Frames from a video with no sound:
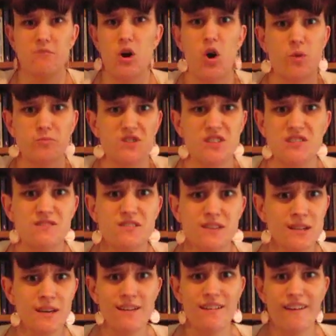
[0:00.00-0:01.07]
options
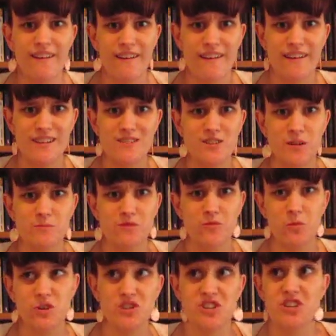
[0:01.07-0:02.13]
in terms
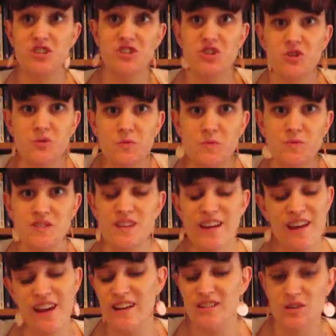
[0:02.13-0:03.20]
of what she could choose.
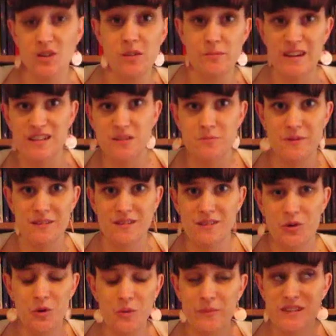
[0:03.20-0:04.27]
And it's all meant
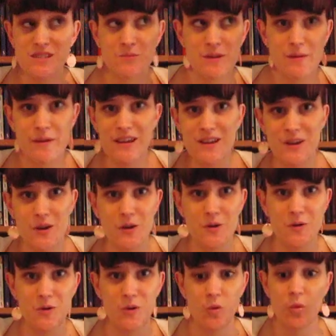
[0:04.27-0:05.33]
to be about, you
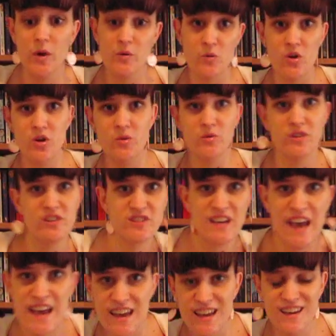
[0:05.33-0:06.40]
know, what road will you
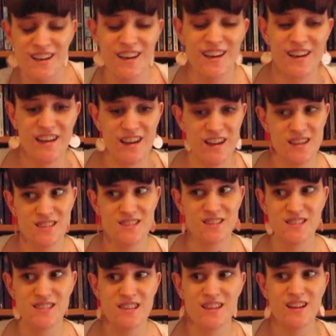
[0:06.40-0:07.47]
take is
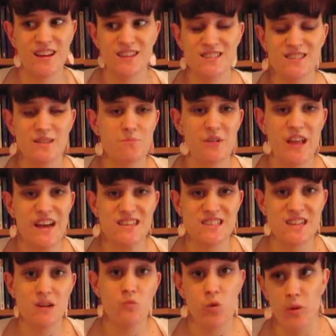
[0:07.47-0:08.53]

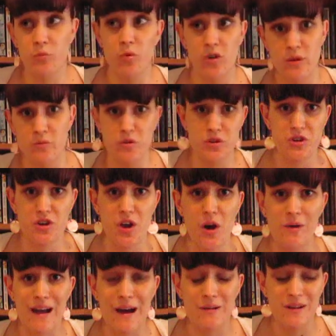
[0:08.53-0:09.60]
symbolised in what boy will you
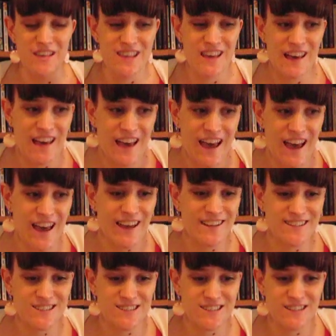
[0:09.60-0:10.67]
go out with.
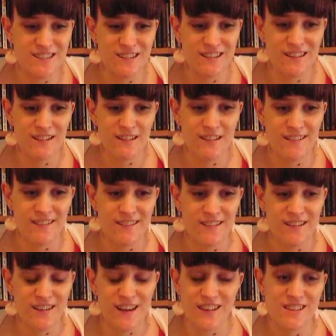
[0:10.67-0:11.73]
And
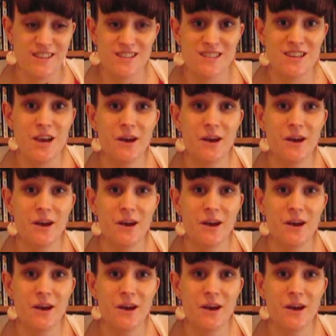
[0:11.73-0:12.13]
there's